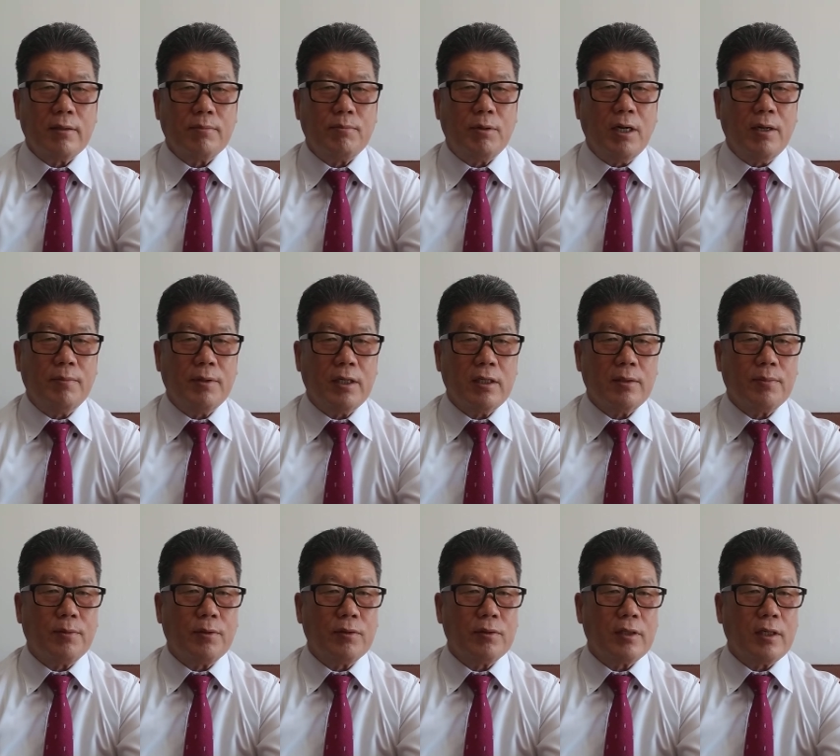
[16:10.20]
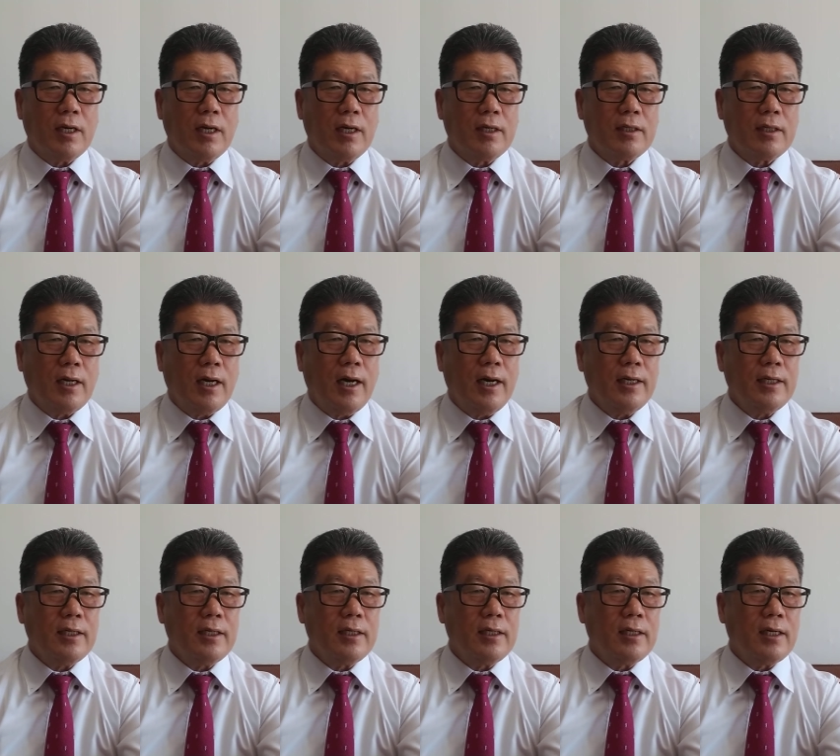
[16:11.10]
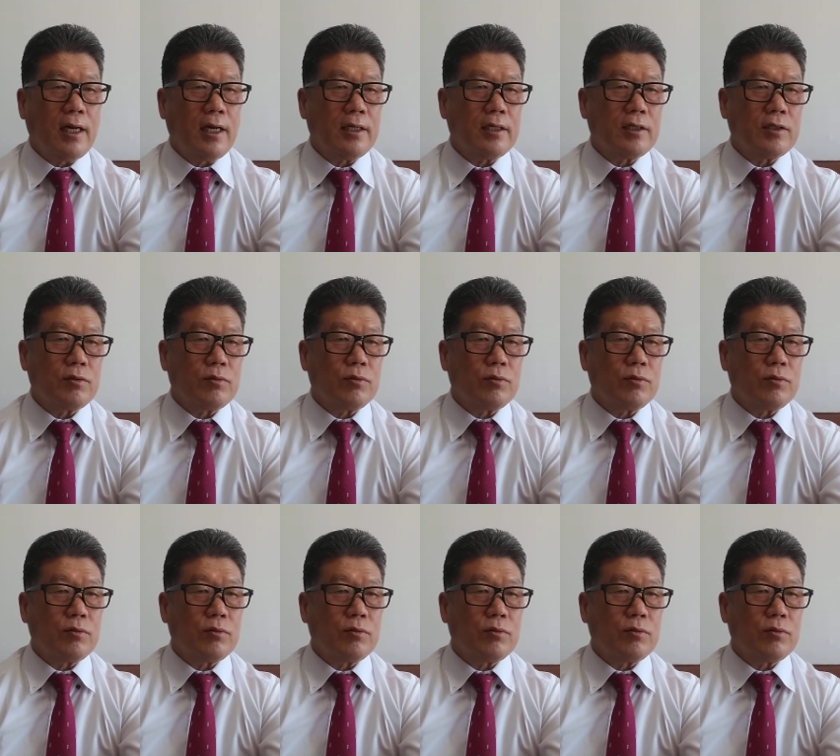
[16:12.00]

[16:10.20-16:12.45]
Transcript: permanent bonds are highly likely